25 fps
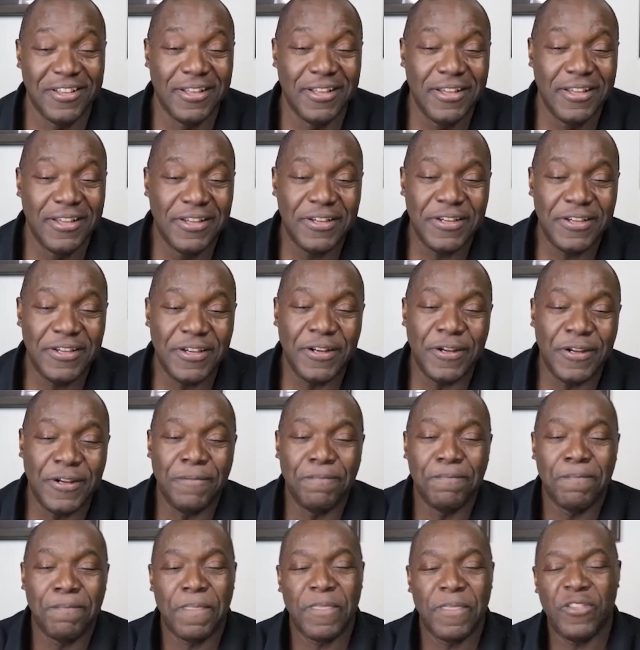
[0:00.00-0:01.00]
You know,
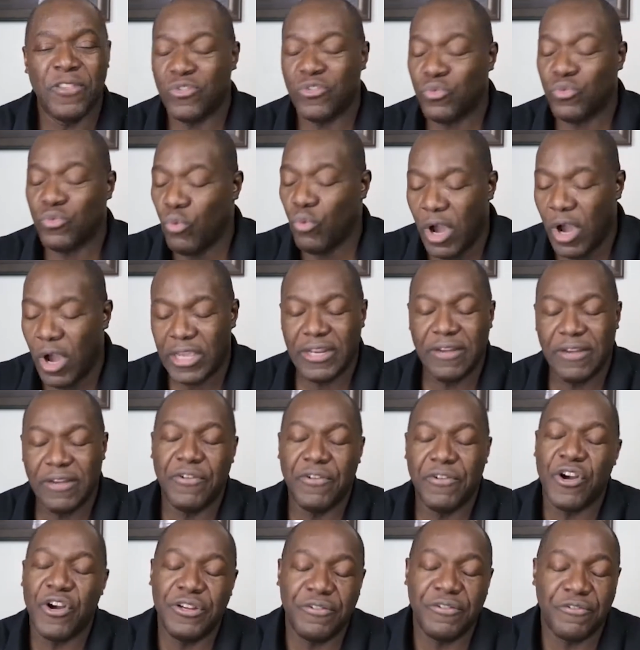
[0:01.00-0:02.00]
just walking a
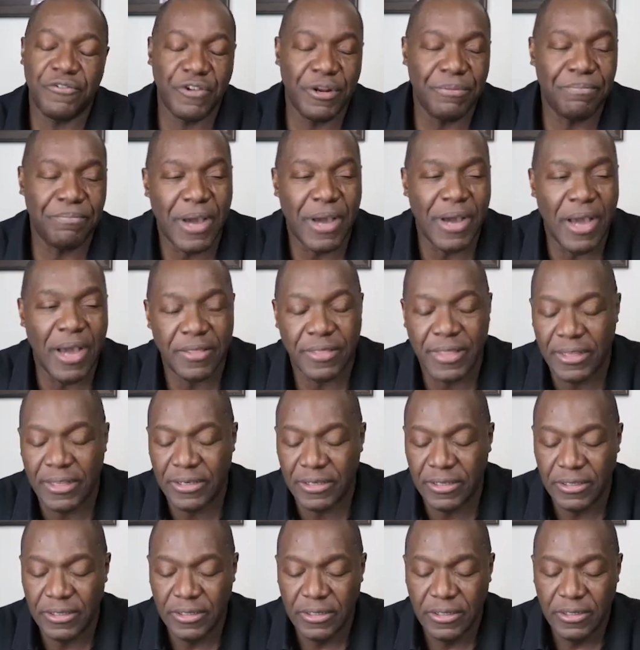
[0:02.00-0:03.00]
very different path.
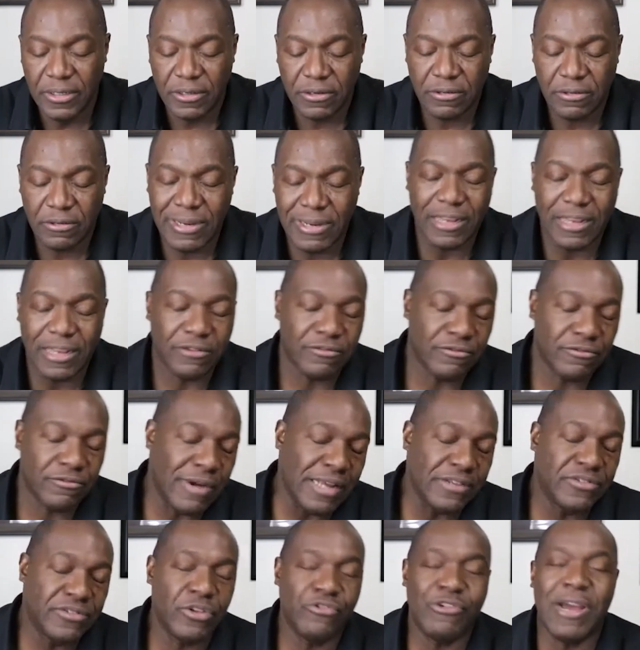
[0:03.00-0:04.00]
And like right,
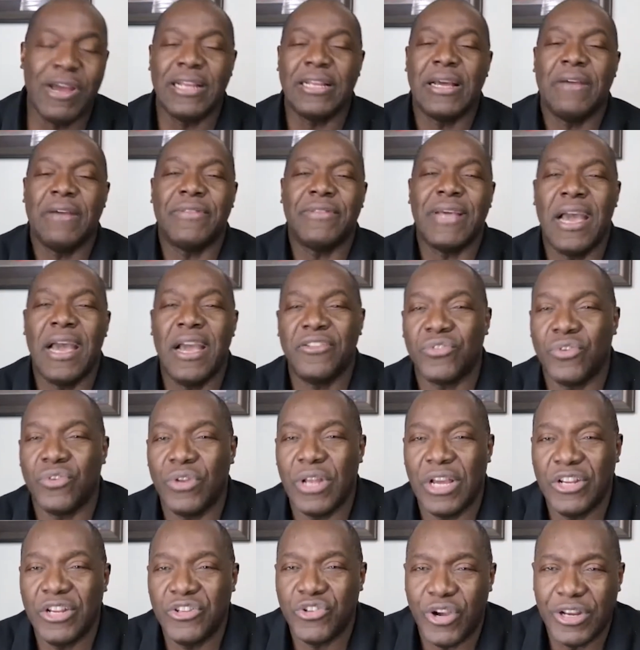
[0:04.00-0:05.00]
so right after high school,
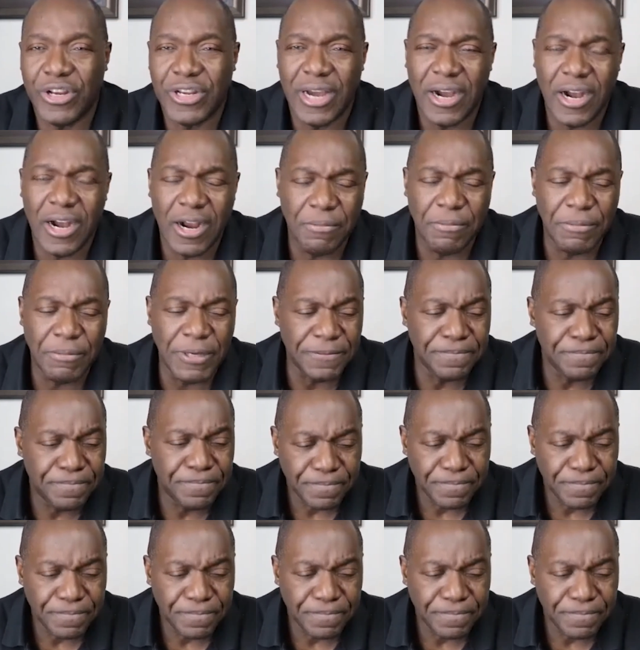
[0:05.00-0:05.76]
I joined the army.